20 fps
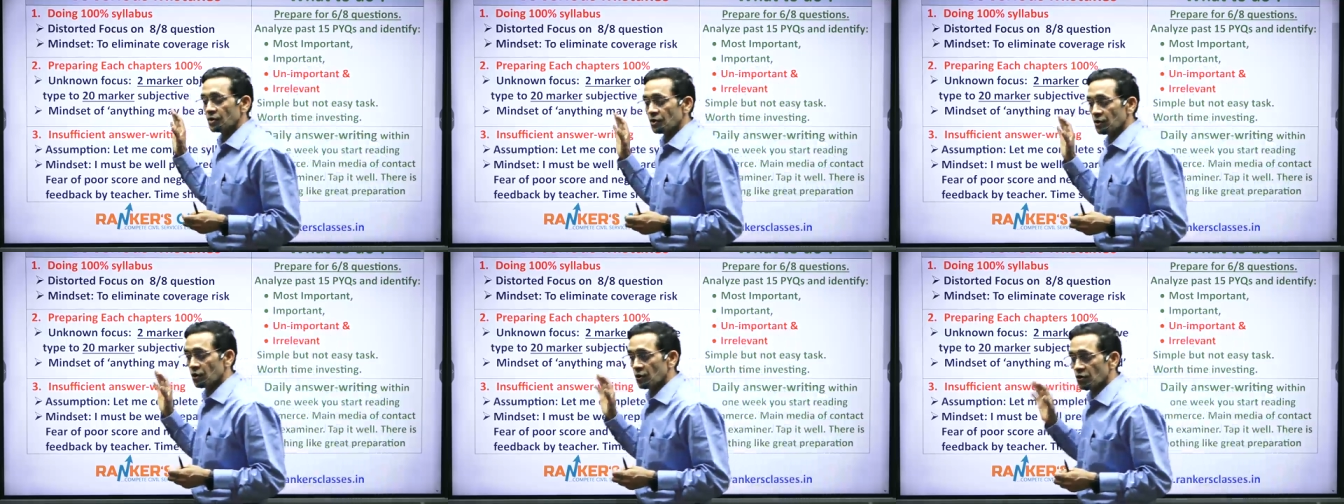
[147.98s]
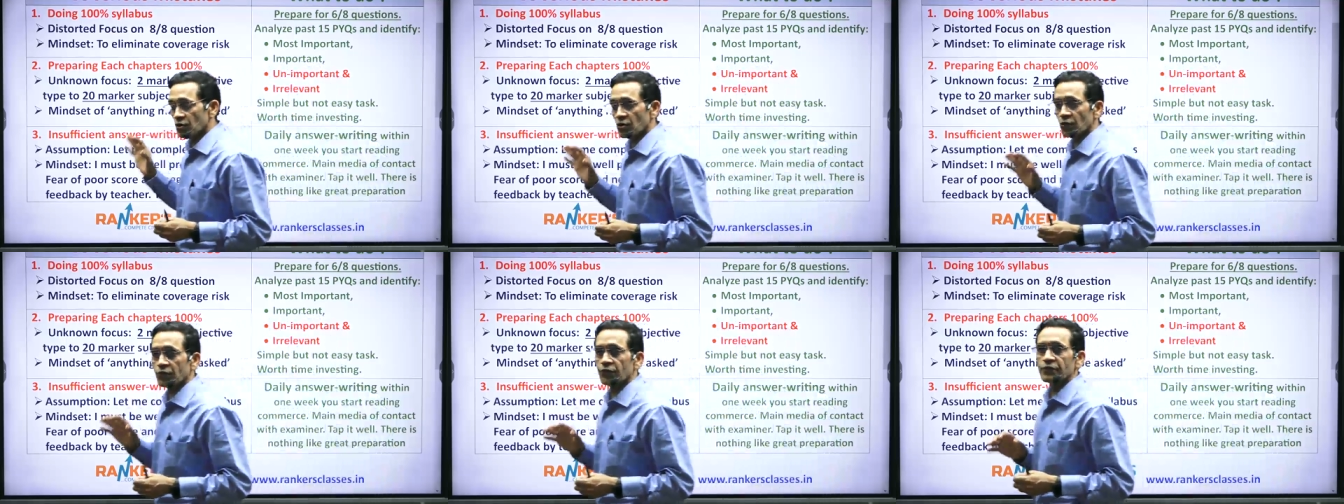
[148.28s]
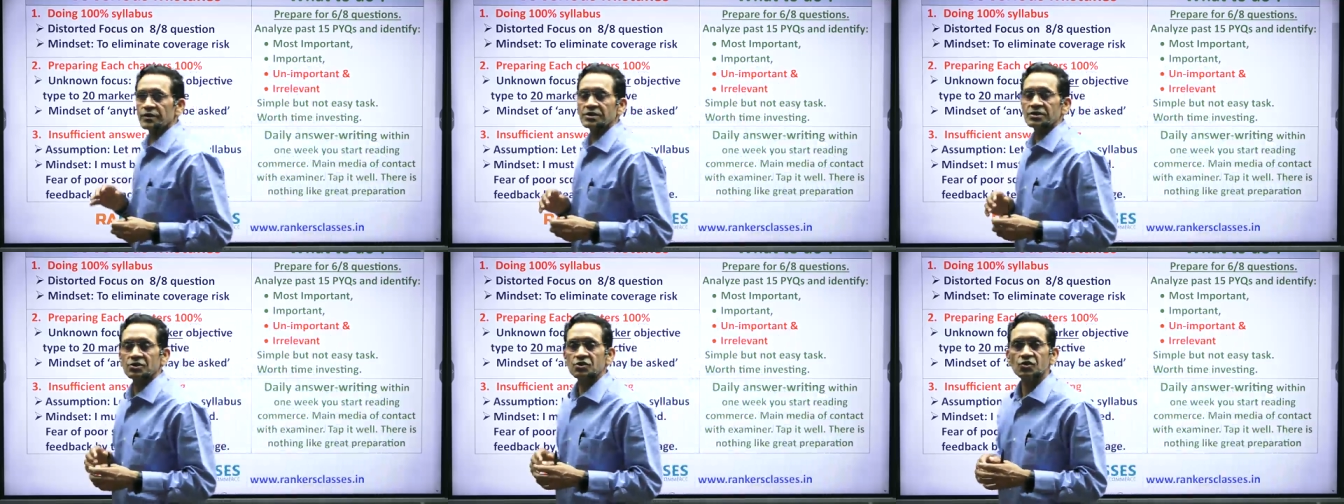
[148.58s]
lot of
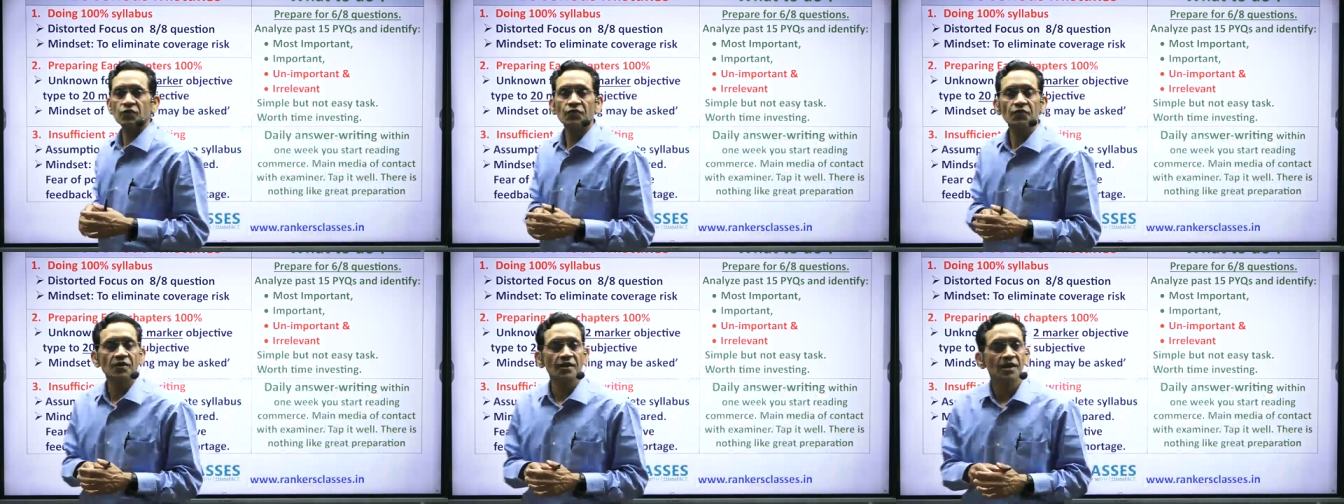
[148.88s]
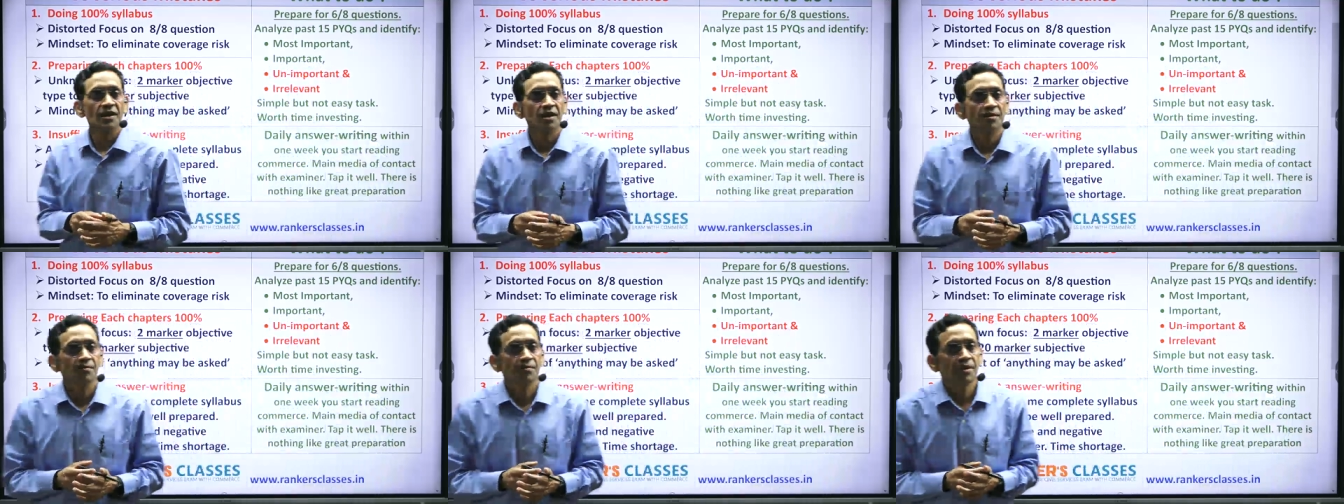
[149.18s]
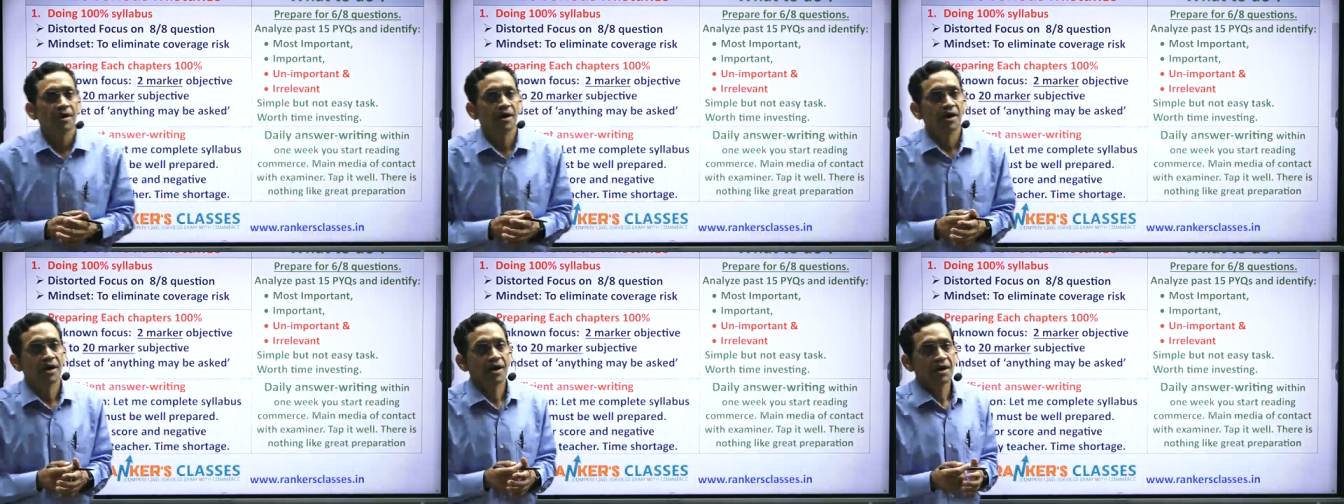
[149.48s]
wastage of time
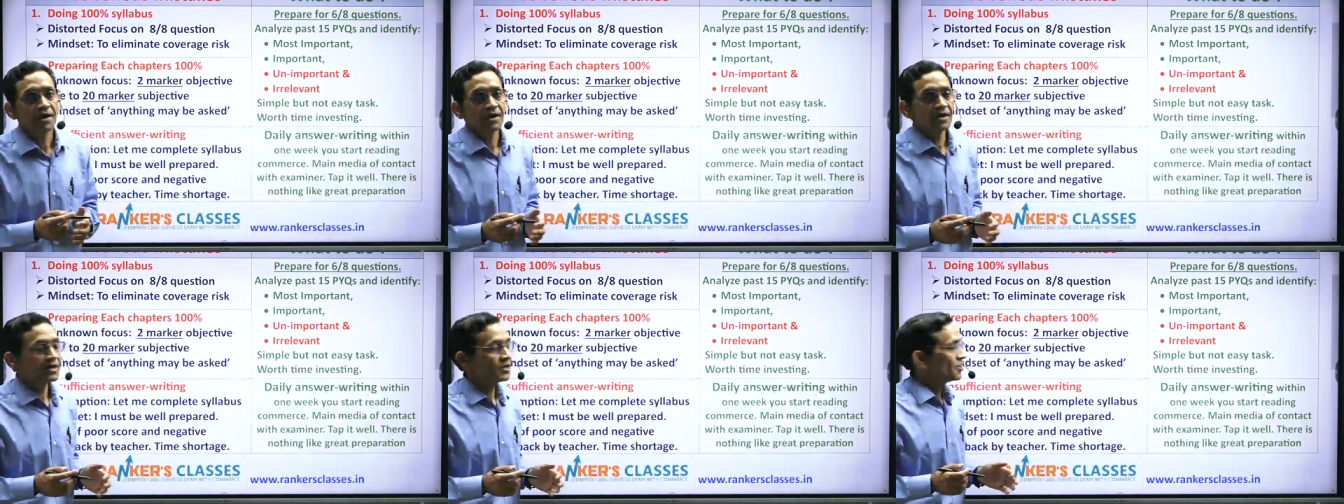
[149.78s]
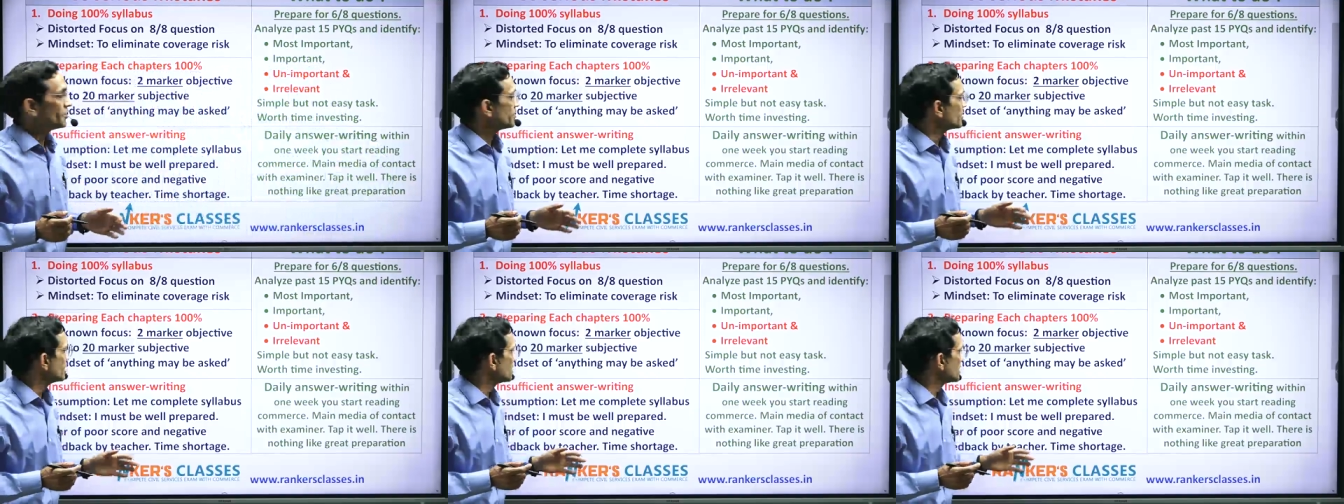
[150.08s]
and little